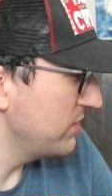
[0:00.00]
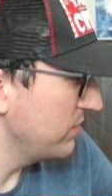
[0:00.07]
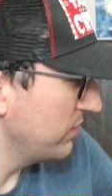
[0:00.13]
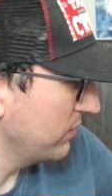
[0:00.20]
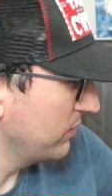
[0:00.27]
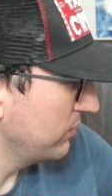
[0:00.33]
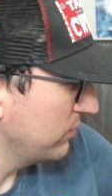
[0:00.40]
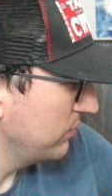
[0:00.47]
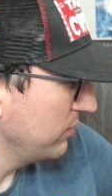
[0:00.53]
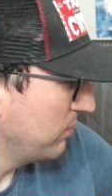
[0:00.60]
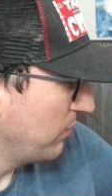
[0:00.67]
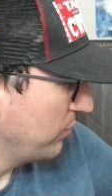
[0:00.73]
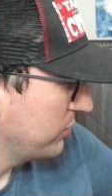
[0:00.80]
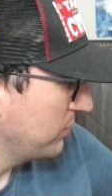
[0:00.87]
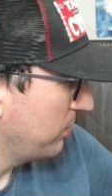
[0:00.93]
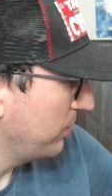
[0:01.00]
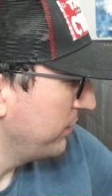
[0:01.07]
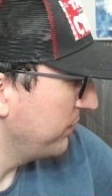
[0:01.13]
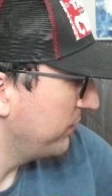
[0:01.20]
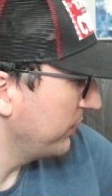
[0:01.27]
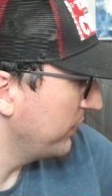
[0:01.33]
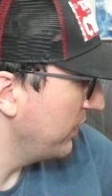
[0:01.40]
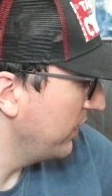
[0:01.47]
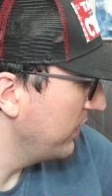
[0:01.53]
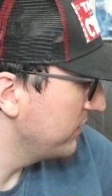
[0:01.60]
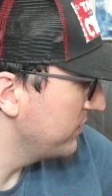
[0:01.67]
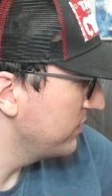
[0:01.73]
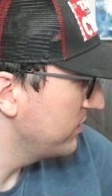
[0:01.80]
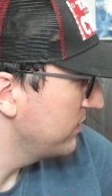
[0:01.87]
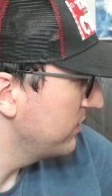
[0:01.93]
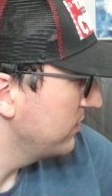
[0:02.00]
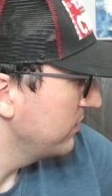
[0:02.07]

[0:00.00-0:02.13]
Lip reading: You can include multiple different cuts.